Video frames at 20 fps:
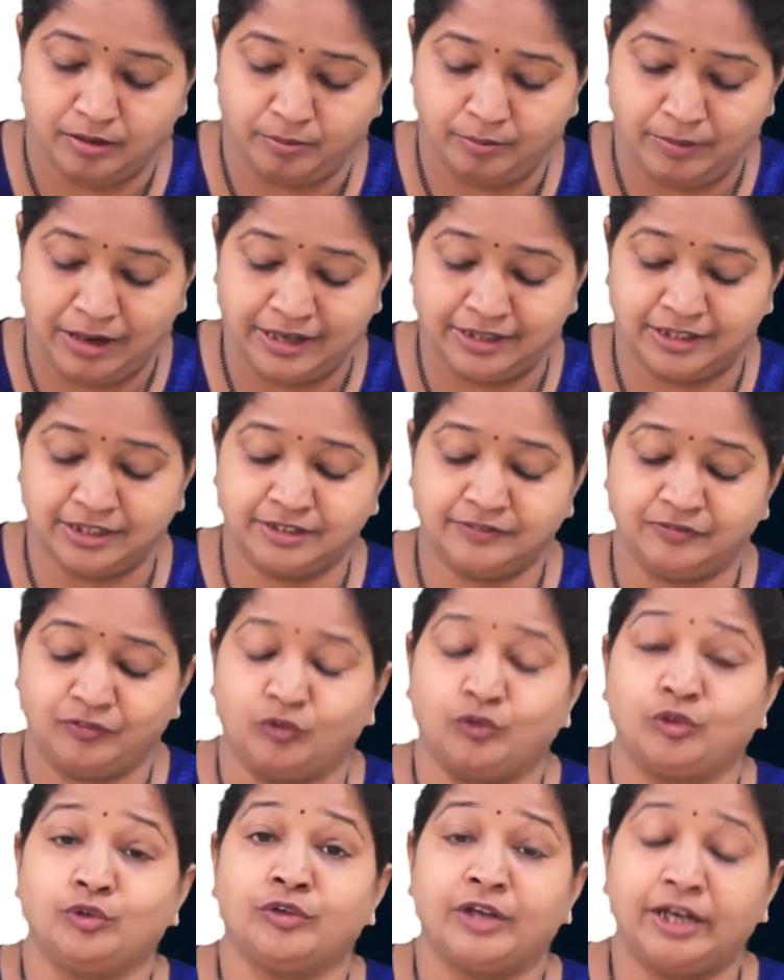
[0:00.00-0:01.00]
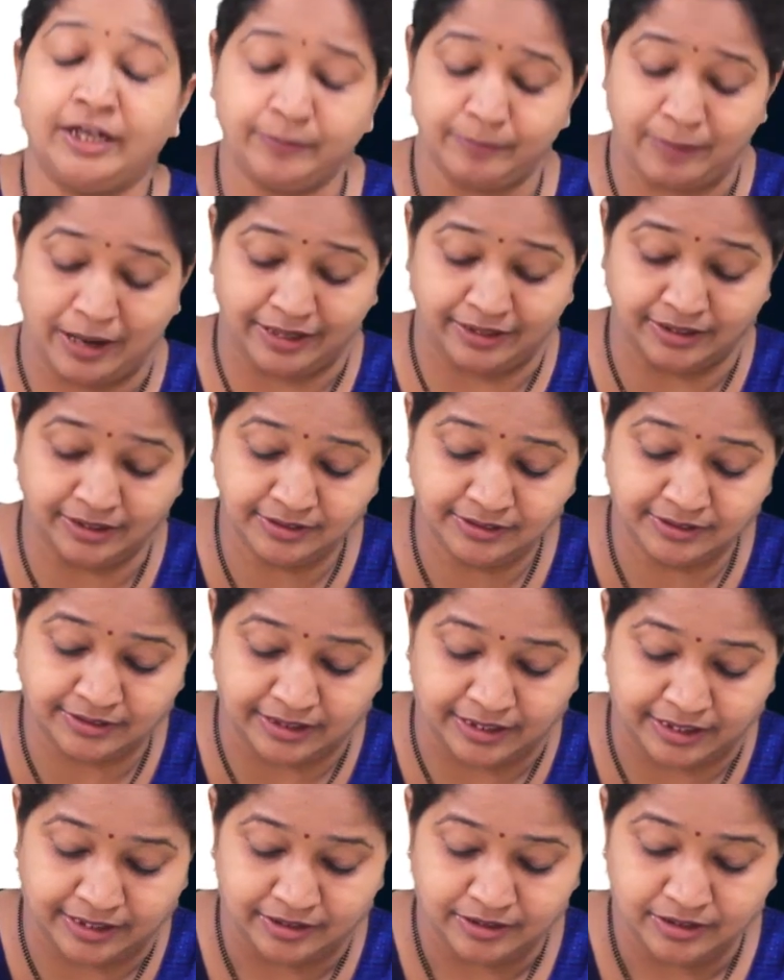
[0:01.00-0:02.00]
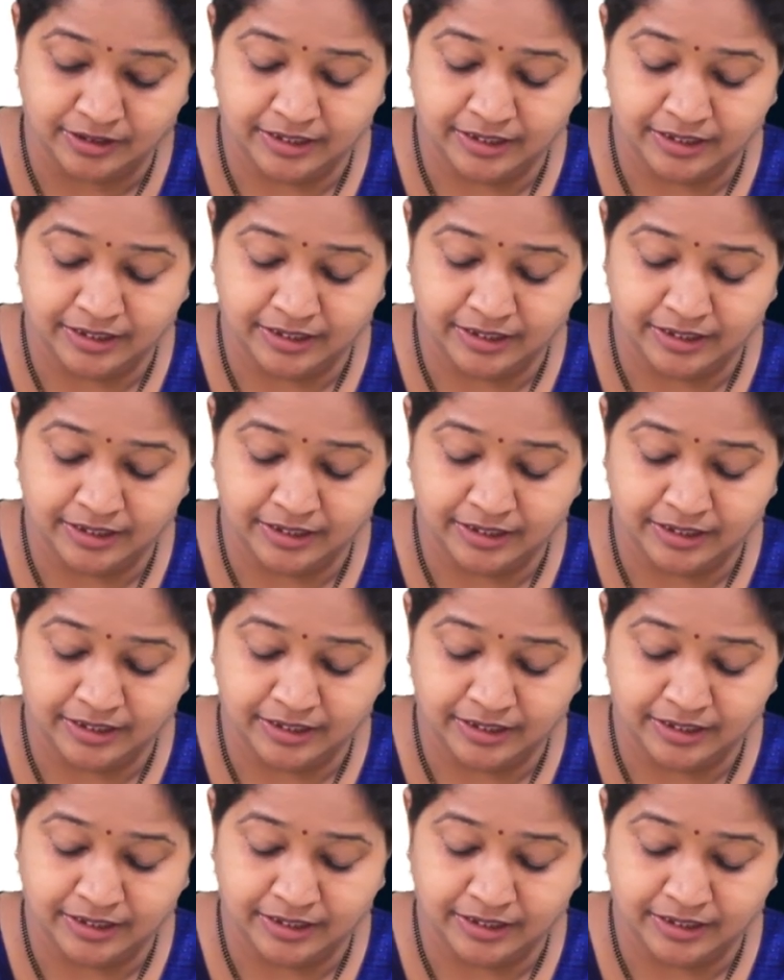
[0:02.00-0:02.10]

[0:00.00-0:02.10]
minus 4, you get minus 3.